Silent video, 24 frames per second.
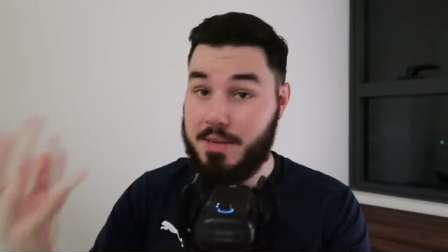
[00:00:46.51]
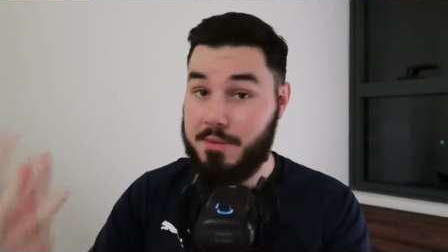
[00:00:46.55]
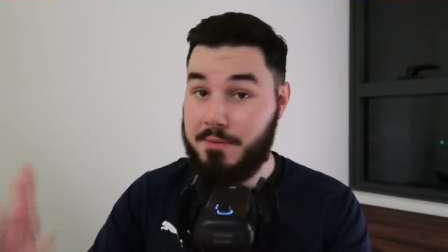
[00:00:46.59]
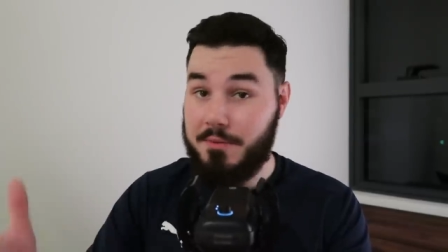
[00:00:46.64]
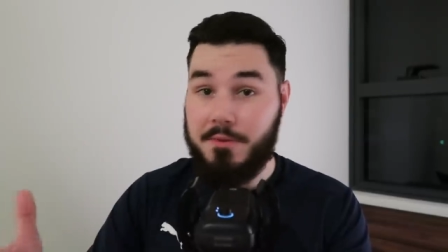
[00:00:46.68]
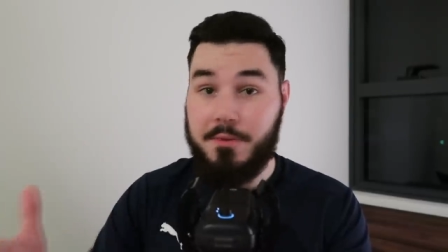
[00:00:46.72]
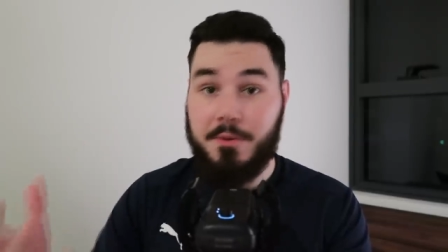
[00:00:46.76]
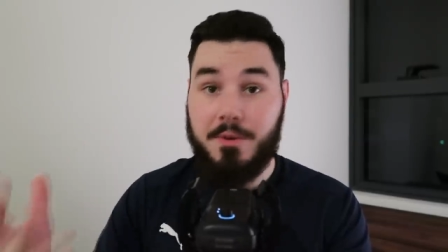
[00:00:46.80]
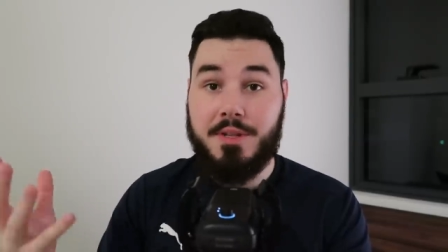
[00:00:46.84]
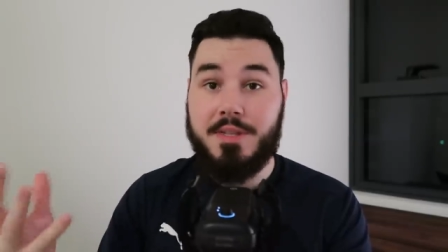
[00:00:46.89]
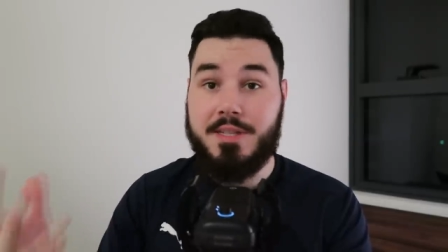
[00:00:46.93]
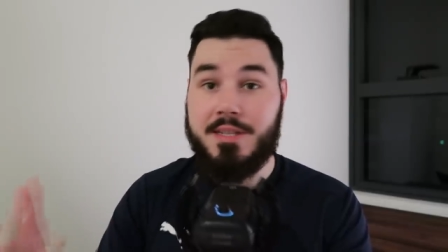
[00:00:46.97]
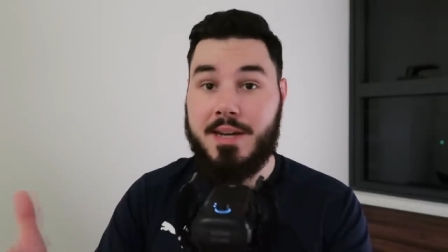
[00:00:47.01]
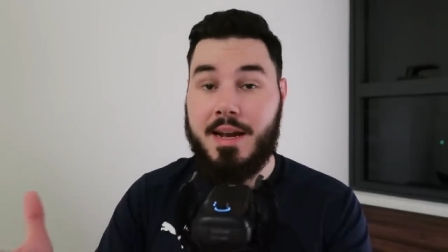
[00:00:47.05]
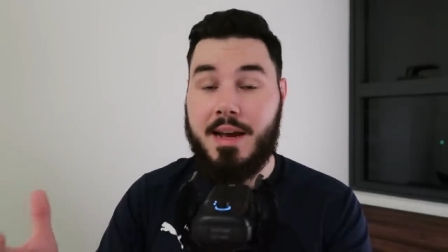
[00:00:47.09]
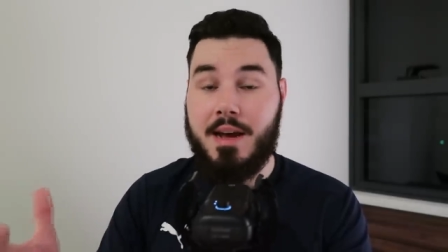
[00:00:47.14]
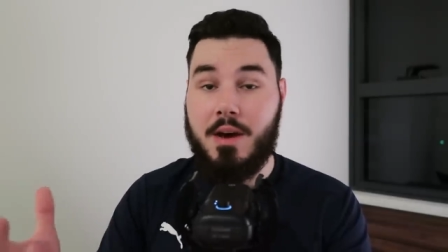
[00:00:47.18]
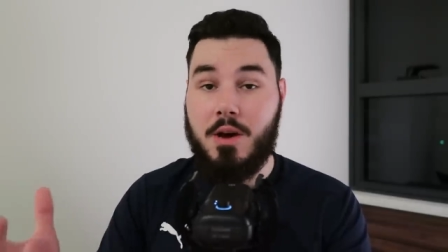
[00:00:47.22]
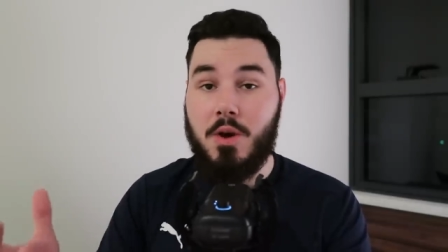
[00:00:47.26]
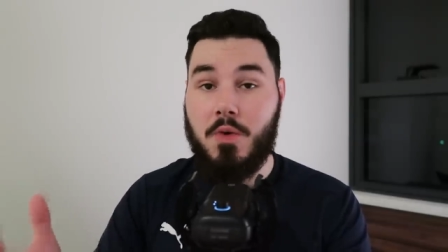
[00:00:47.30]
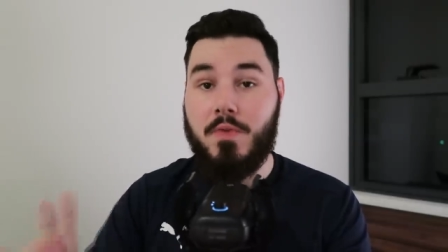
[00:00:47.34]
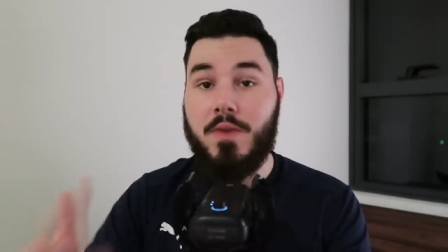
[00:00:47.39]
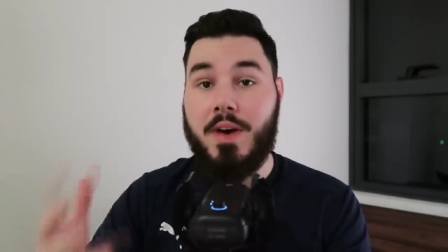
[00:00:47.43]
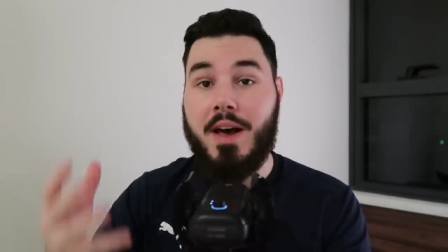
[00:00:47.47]
influence
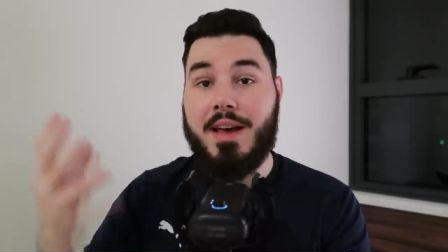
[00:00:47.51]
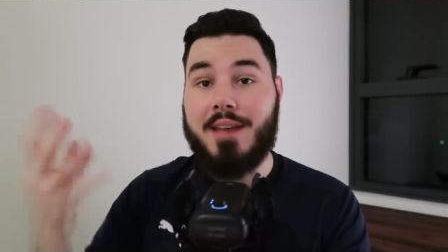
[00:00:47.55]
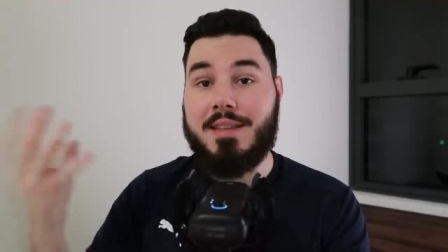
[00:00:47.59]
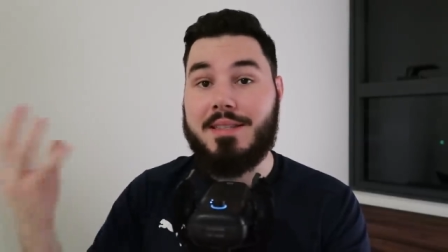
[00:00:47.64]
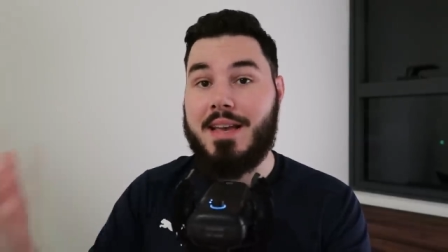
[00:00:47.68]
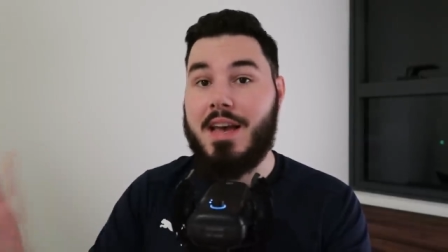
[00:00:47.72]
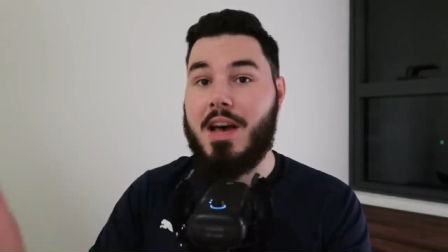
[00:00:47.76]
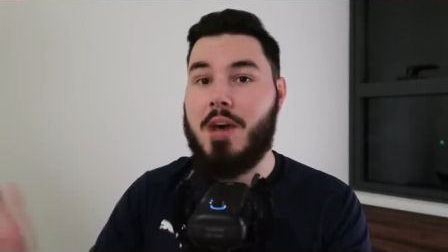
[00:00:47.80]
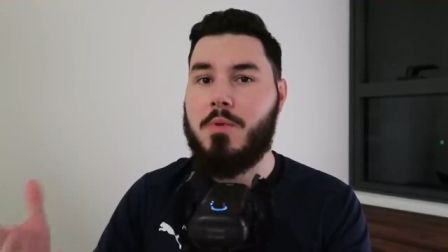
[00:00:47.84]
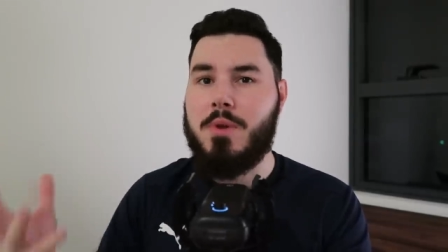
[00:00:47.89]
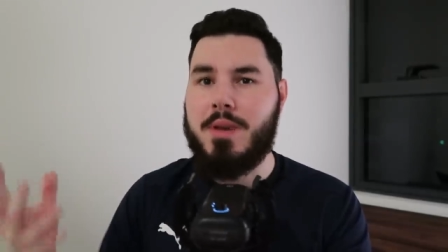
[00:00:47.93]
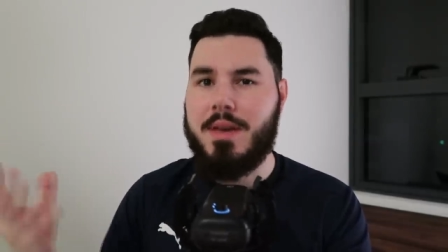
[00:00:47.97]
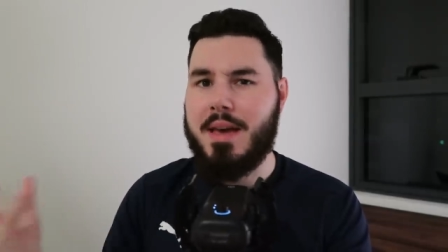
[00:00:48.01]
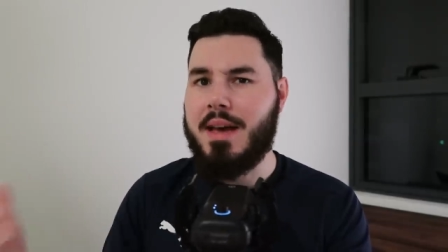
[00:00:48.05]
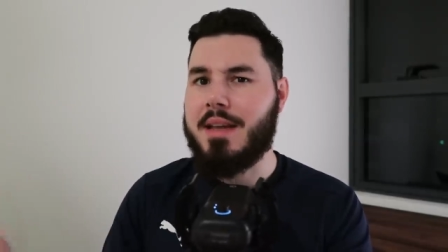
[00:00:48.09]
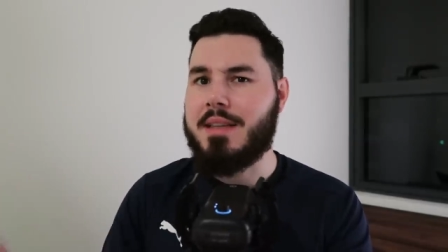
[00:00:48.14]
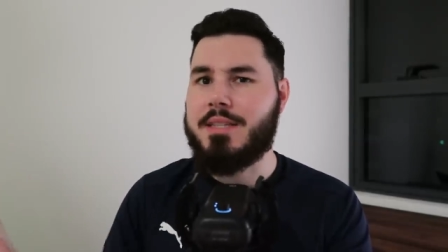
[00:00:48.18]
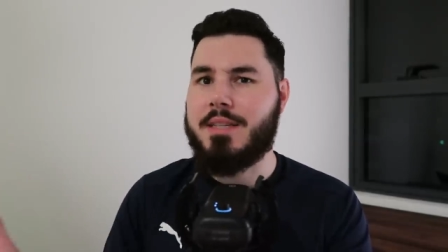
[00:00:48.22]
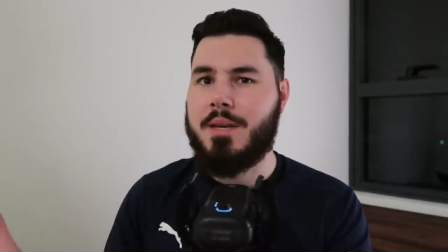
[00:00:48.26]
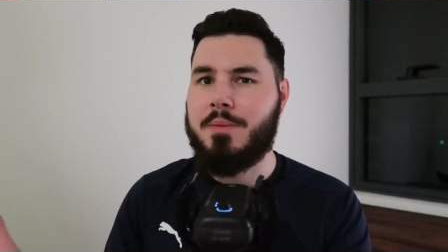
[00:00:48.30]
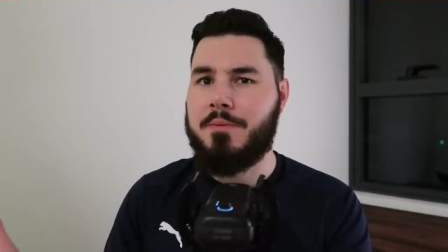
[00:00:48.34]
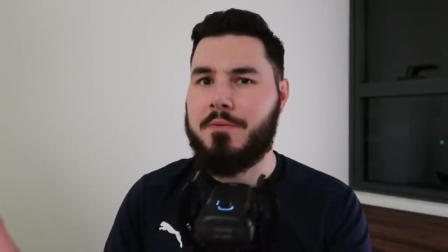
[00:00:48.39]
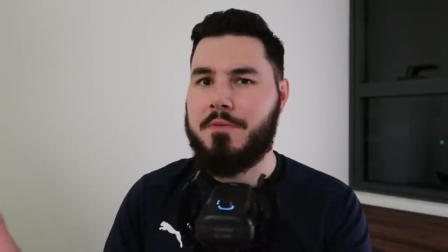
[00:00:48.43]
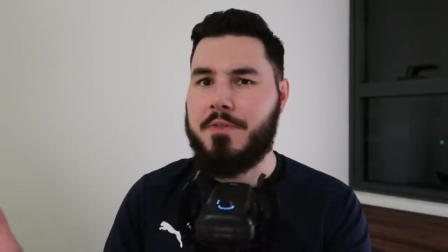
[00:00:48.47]
now, that is how we get
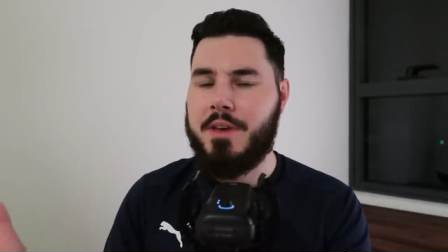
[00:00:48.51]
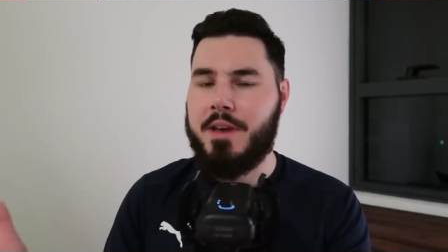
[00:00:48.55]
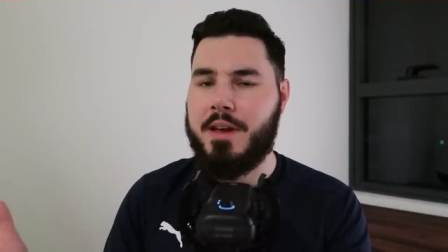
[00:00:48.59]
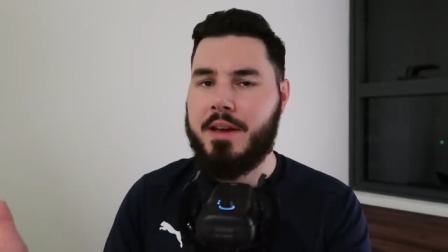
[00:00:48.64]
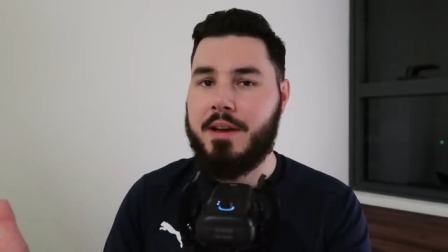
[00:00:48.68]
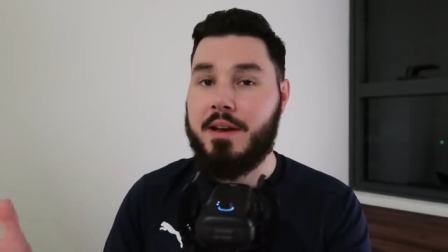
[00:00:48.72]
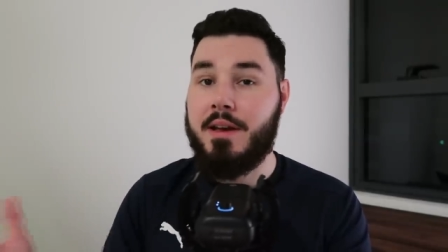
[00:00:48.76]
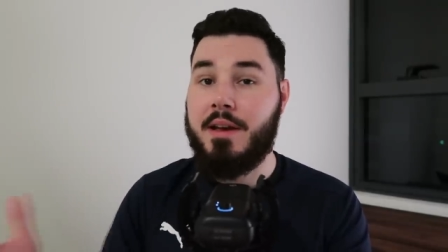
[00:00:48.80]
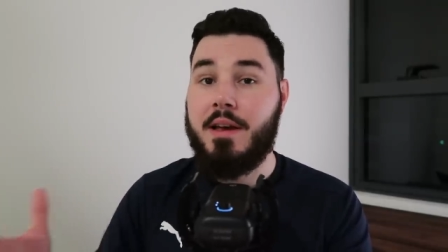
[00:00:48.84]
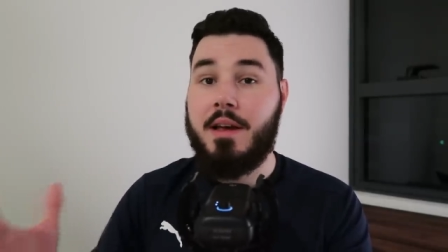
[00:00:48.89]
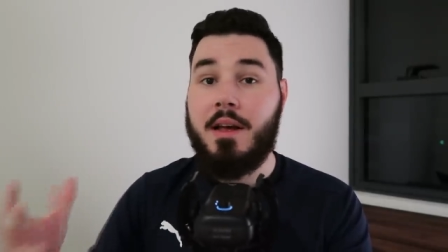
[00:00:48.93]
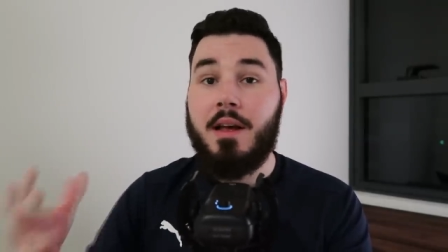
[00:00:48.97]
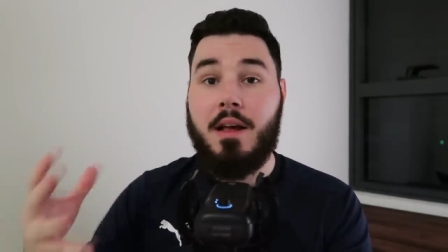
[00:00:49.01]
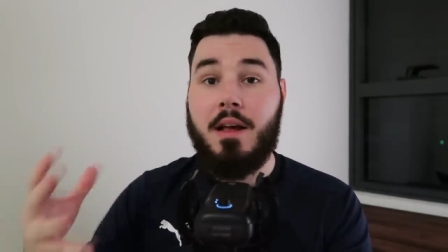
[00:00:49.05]
something